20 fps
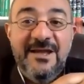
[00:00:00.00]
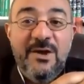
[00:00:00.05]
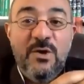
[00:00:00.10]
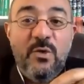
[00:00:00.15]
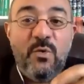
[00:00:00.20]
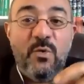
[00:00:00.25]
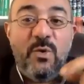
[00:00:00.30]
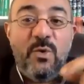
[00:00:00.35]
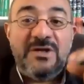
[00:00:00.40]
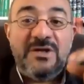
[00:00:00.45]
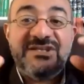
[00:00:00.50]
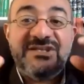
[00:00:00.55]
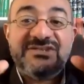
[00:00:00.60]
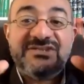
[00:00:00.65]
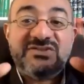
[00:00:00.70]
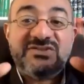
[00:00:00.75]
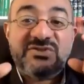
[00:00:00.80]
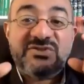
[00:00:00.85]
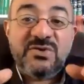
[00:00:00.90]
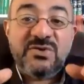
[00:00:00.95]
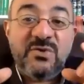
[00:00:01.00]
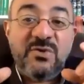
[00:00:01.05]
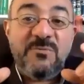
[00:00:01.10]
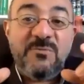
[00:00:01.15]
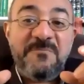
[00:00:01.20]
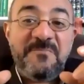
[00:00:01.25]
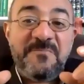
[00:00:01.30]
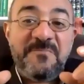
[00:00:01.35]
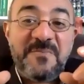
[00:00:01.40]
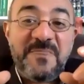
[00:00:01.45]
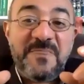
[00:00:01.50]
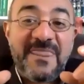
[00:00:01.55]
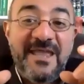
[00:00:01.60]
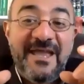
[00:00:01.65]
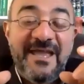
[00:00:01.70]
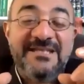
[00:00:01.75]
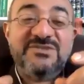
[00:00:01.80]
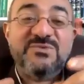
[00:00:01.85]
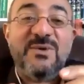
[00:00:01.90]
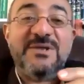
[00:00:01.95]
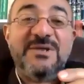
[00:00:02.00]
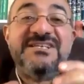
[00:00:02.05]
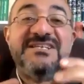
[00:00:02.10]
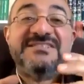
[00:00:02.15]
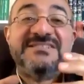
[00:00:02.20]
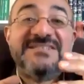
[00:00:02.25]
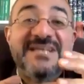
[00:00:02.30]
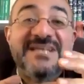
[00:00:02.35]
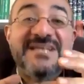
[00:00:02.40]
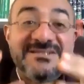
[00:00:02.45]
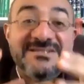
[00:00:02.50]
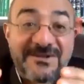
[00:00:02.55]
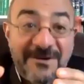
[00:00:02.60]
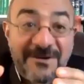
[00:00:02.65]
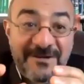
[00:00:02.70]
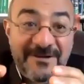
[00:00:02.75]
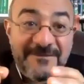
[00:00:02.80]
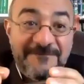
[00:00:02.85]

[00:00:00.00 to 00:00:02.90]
What is true is what is central,